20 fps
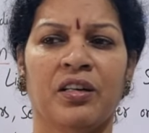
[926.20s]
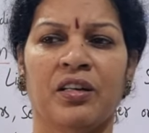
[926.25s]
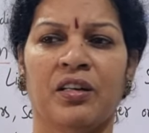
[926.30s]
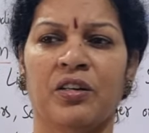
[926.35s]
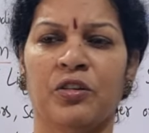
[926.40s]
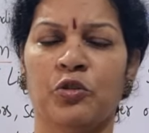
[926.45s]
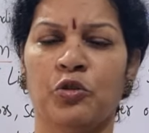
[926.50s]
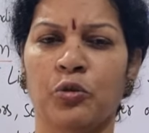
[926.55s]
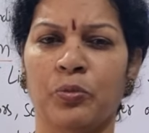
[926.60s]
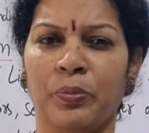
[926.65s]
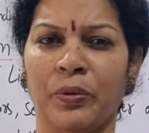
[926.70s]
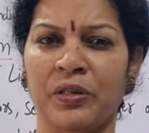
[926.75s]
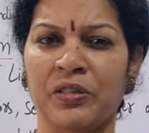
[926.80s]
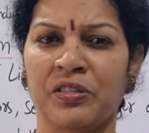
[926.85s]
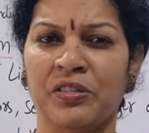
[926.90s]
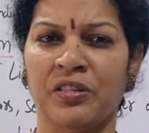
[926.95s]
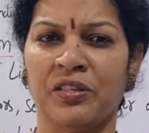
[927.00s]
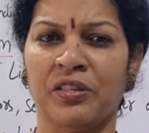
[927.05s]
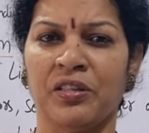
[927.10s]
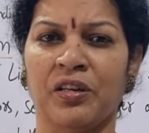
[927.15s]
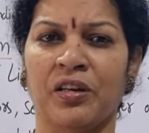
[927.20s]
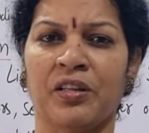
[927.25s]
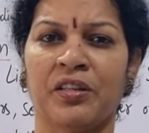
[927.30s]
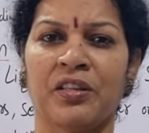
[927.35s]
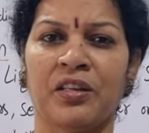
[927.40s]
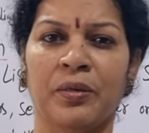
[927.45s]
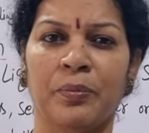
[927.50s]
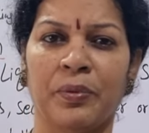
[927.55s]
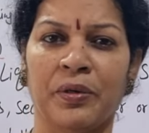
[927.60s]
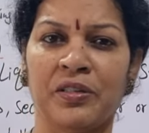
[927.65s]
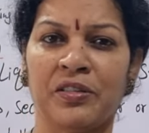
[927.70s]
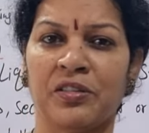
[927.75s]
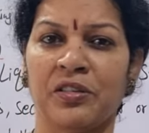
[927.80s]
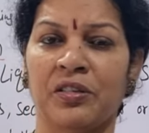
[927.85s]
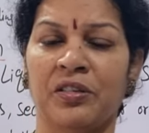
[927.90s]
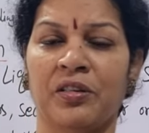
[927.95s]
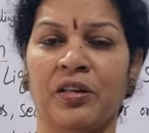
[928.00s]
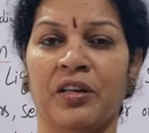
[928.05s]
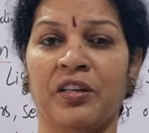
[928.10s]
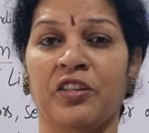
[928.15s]
2% or
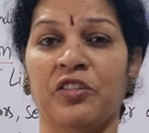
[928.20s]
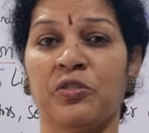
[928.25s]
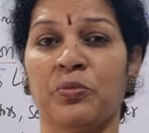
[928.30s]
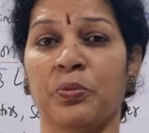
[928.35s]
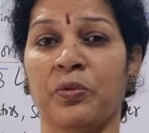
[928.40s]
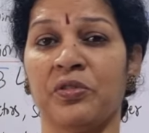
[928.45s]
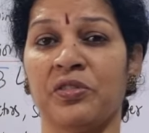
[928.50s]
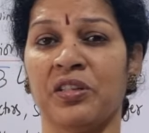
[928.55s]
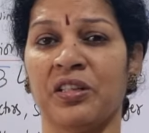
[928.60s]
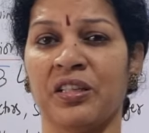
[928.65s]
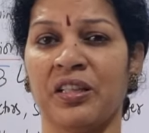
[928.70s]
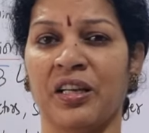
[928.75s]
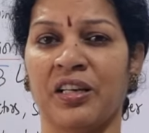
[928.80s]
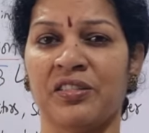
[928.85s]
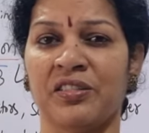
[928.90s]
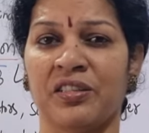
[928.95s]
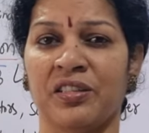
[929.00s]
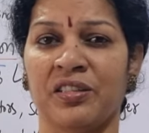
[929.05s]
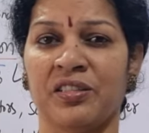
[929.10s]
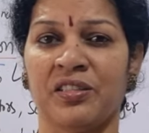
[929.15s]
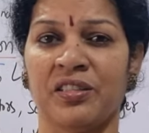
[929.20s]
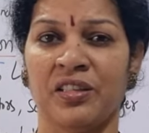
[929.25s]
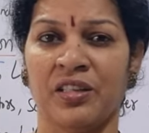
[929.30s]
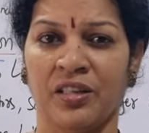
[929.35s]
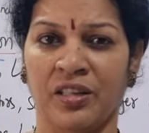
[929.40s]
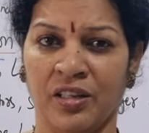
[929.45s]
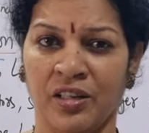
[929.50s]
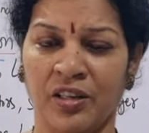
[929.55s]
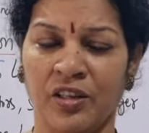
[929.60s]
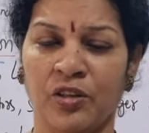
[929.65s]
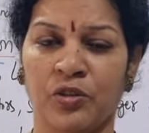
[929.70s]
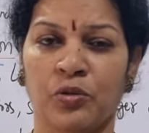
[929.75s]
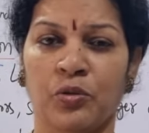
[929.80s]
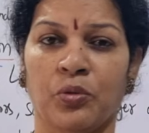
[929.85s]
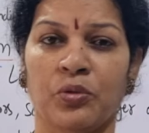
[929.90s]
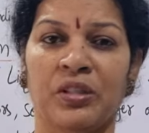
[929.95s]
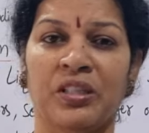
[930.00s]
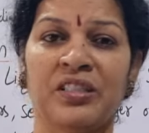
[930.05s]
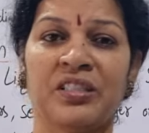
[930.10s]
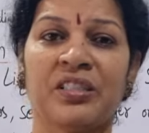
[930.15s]
3% on disposing the assets.
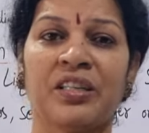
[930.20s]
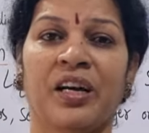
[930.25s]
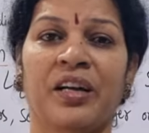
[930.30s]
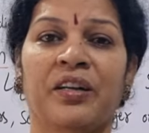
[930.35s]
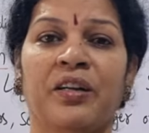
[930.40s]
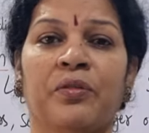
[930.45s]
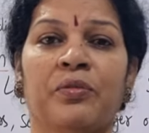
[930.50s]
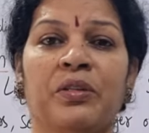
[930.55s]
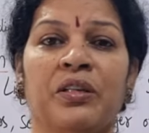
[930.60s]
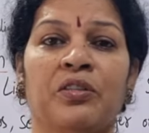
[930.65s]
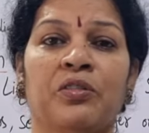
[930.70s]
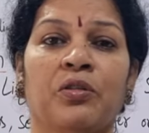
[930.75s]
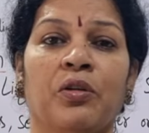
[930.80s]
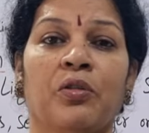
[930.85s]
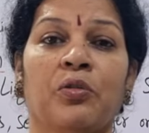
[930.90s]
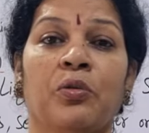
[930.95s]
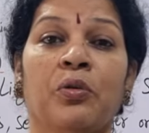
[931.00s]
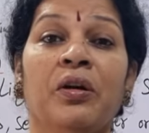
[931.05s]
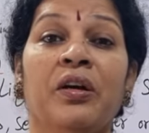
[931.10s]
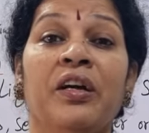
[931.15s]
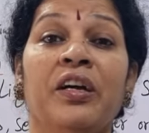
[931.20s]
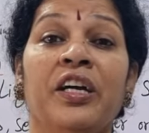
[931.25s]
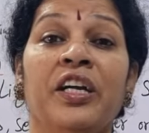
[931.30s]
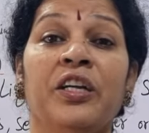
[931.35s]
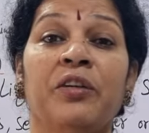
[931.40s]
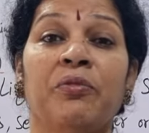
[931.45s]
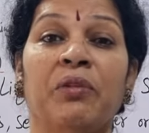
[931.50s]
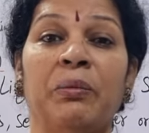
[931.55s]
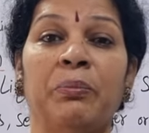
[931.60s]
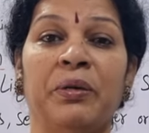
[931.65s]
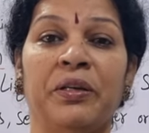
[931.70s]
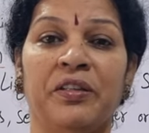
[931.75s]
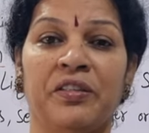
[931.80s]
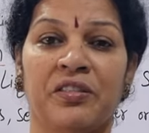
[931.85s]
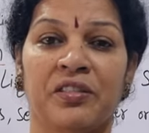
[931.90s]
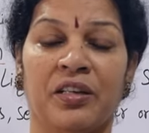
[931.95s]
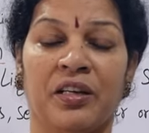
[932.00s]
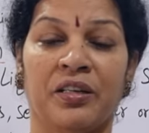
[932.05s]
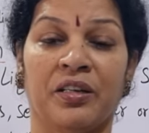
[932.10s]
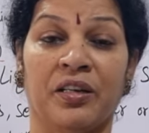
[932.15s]
So this kind of things also, it will be
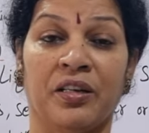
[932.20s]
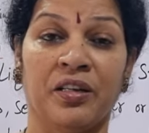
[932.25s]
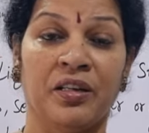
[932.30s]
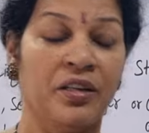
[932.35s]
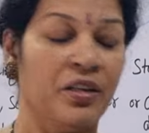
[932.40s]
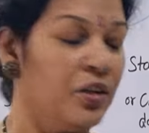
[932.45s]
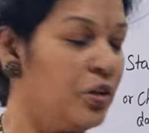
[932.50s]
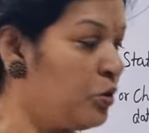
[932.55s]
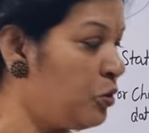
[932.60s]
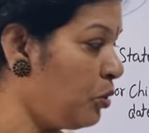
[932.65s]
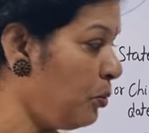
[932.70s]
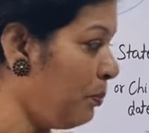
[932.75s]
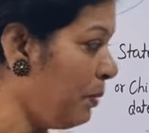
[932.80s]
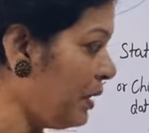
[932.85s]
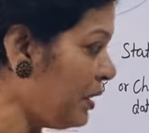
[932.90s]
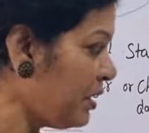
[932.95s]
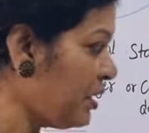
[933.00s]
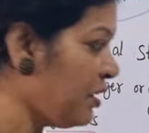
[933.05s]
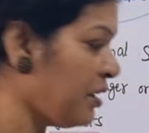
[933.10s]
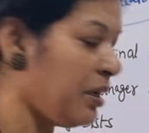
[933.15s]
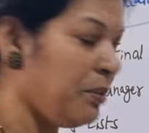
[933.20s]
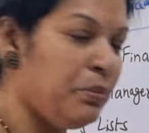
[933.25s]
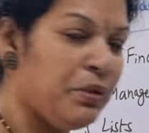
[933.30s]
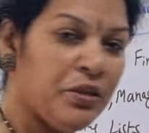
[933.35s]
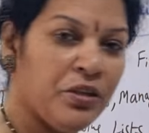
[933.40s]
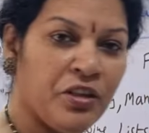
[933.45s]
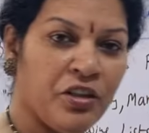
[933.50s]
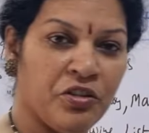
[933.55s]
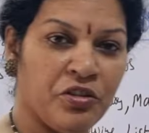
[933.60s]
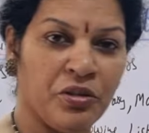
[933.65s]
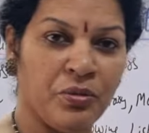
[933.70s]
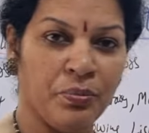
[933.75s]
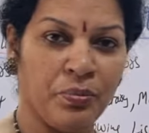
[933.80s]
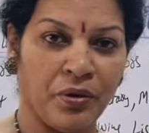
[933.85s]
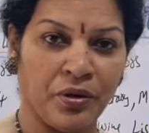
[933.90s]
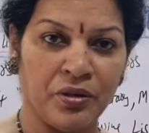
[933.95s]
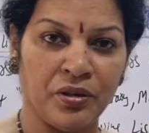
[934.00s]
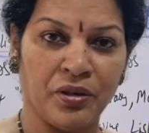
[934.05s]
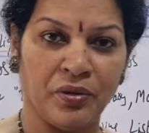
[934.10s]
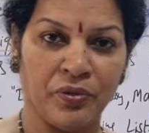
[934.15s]
decided. So, but remuneration
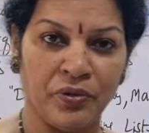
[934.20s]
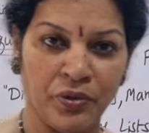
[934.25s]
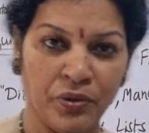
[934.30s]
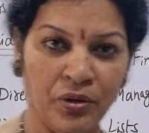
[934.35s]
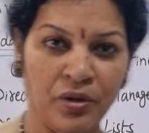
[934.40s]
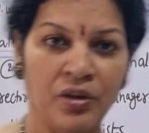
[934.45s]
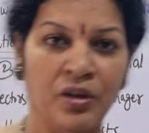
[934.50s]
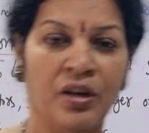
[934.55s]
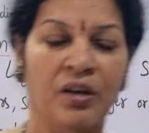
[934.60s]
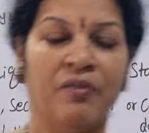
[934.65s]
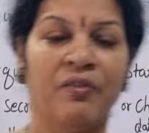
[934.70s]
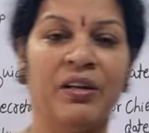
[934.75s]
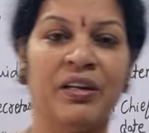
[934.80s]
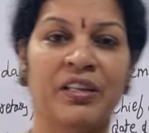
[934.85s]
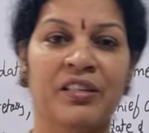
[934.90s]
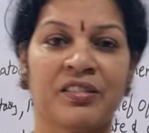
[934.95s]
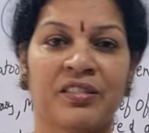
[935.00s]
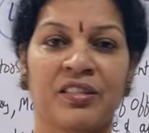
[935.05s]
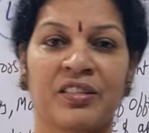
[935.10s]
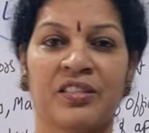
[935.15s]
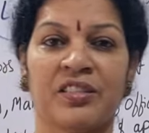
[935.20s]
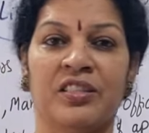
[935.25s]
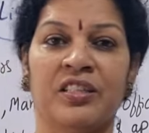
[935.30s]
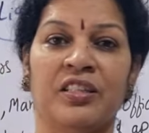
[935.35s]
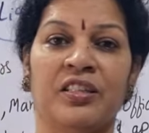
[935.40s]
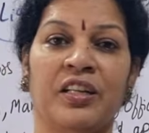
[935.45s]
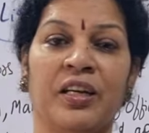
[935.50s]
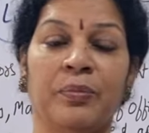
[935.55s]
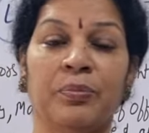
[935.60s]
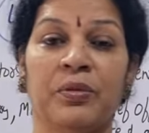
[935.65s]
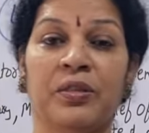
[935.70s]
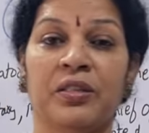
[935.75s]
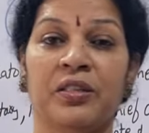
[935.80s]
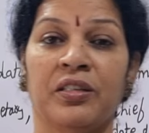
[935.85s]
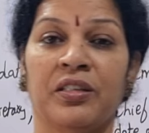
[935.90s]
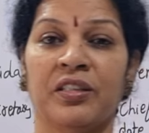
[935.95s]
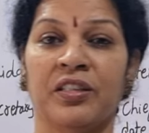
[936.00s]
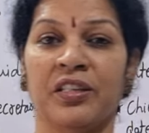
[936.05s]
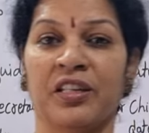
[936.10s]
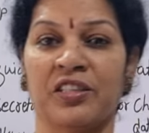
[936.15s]
point of view, we'll discuss in depth
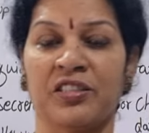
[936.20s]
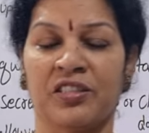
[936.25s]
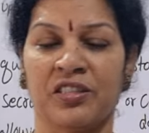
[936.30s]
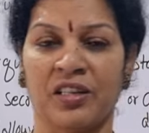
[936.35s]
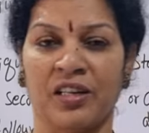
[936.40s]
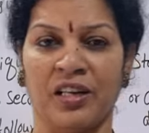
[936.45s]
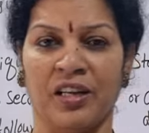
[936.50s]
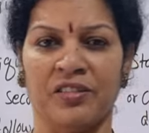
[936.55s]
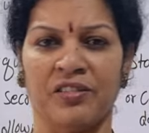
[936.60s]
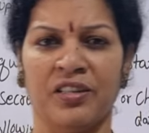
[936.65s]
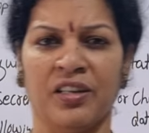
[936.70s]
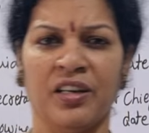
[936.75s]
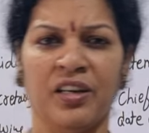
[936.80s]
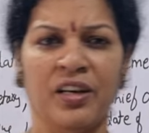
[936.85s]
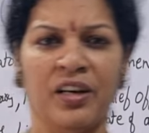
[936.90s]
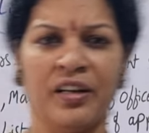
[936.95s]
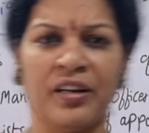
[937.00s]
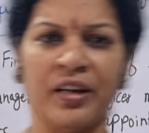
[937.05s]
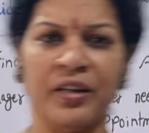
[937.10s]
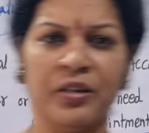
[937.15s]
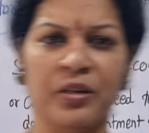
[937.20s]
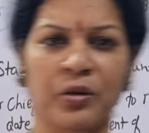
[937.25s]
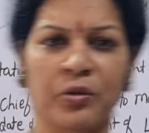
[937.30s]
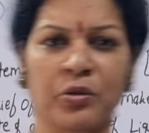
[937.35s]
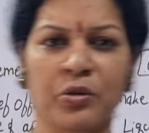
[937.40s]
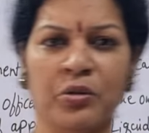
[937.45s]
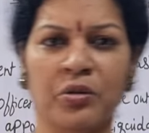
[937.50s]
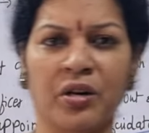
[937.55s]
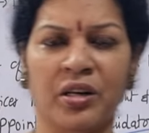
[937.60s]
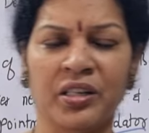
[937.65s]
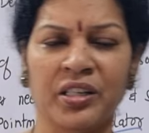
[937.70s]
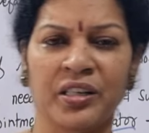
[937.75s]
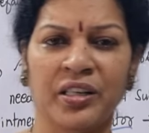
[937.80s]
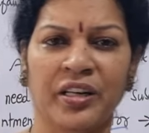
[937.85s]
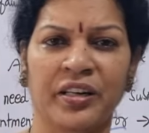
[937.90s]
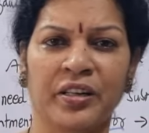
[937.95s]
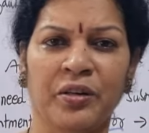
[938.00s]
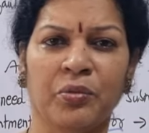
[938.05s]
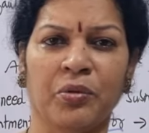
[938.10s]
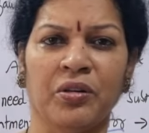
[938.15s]
in the next class. Right now, you got an
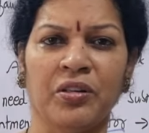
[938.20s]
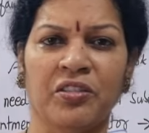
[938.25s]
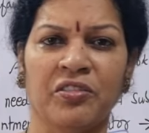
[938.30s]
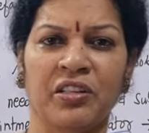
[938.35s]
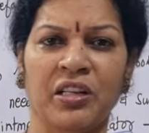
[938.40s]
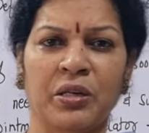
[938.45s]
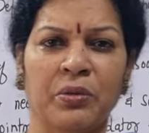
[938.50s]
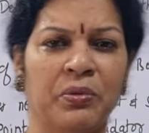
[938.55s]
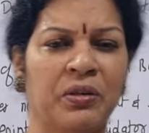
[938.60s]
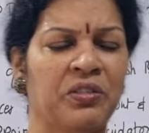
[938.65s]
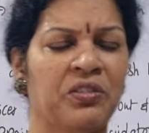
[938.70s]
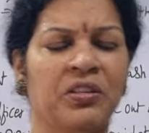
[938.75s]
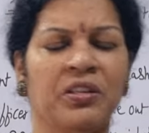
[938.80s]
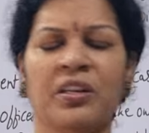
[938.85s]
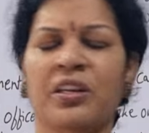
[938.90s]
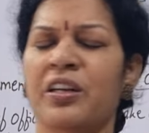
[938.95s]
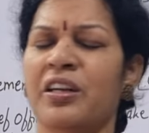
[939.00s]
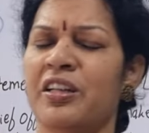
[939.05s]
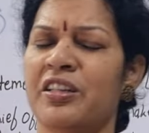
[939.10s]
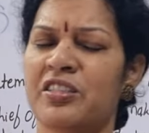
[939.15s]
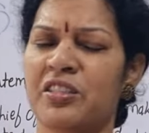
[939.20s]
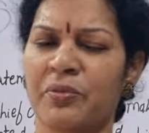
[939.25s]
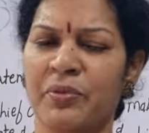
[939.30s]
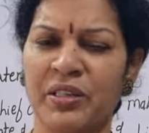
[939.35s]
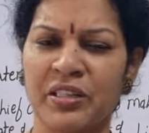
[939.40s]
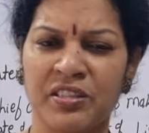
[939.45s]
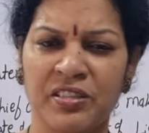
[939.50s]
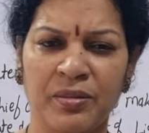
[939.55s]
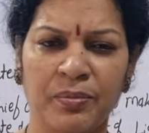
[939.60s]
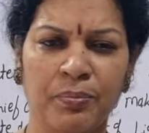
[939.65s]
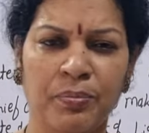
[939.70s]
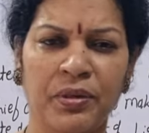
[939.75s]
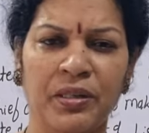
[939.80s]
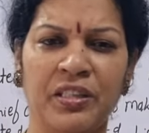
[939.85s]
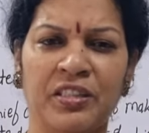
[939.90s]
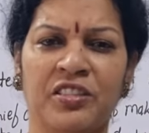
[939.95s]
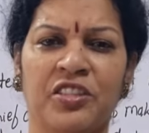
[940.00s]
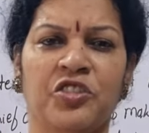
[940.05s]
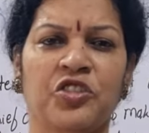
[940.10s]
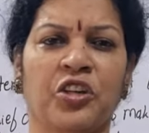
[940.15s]
idea what is liquidation. It's a very simple,
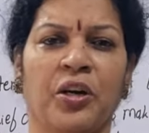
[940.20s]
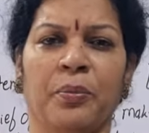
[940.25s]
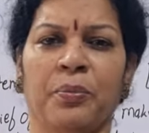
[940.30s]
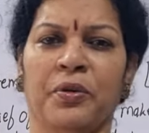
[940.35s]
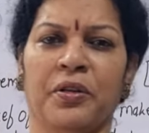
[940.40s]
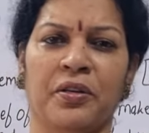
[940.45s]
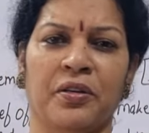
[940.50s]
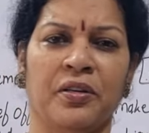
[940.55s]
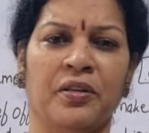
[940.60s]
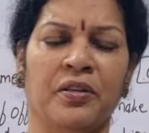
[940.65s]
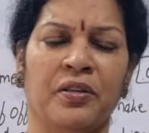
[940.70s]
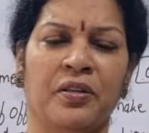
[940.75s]
easy chapter.